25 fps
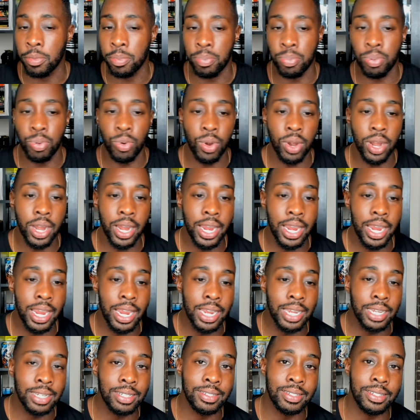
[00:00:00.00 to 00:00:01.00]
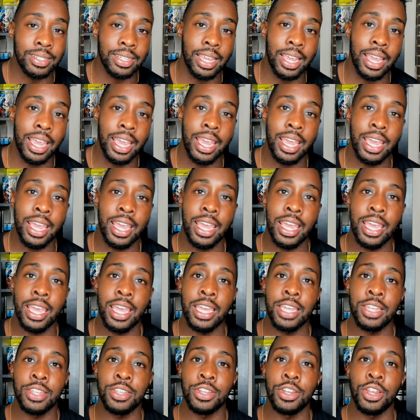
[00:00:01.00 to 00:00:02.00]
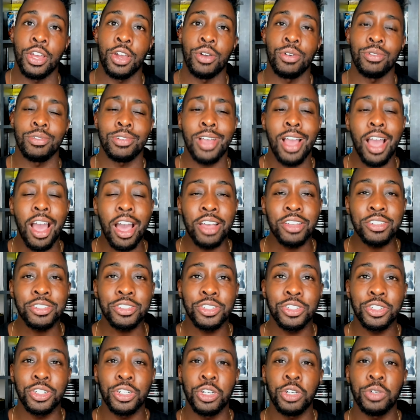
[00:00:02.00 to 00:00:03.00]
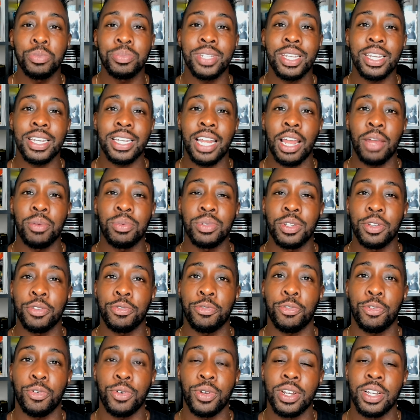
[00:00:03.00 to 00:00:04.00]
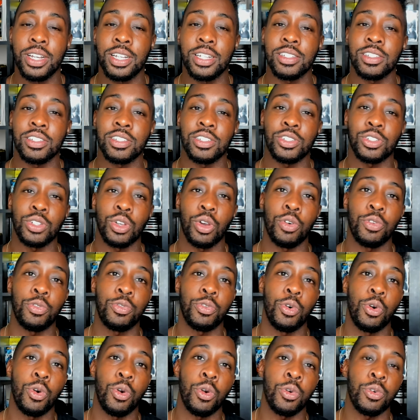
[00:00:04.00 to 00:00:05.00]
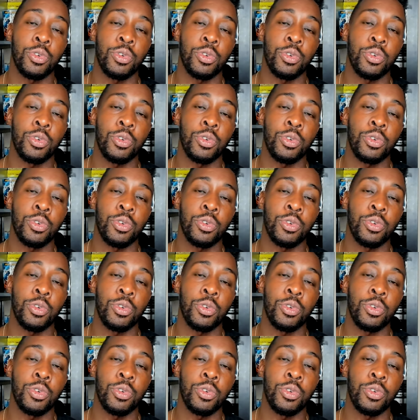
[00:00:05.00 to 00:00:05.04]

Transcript: pranks and you know costumes, hanging out with their friends and so forth.